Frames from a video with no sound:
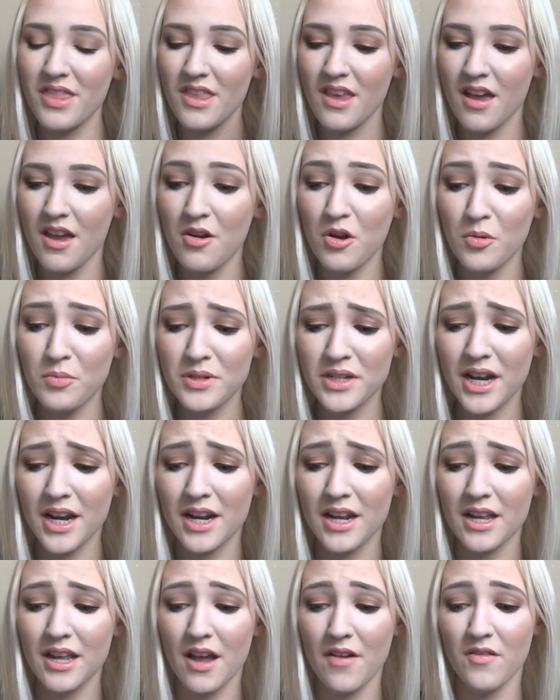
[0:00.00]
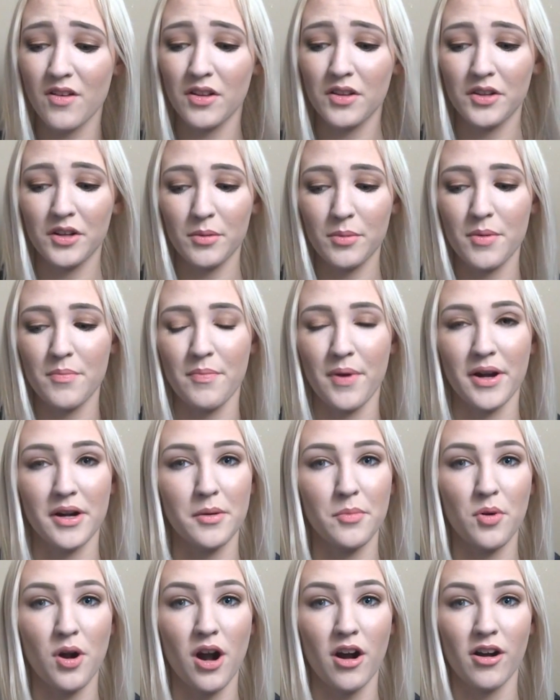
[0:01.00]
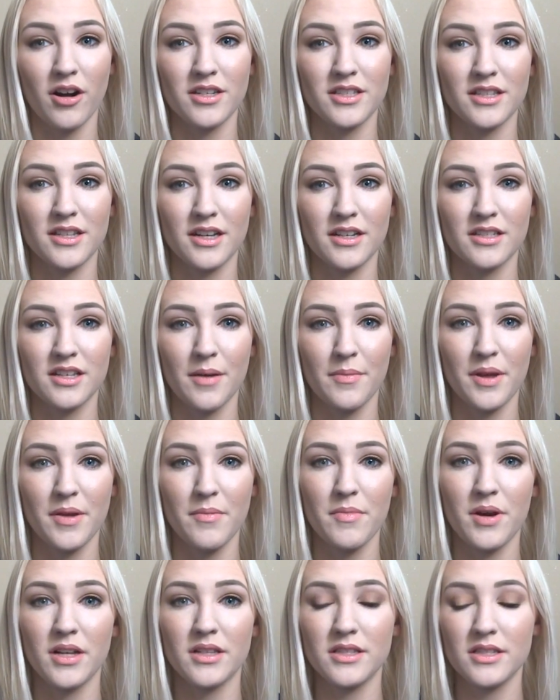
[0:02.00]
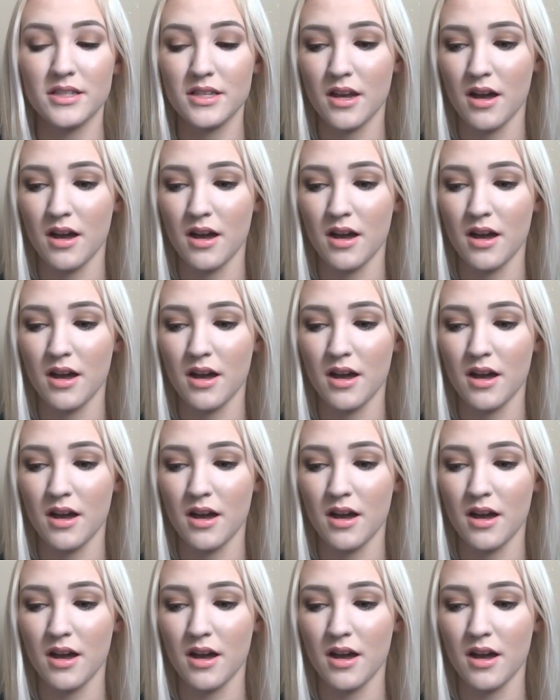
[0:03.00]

I hope to kind of have a little bit better progress in the next coming months.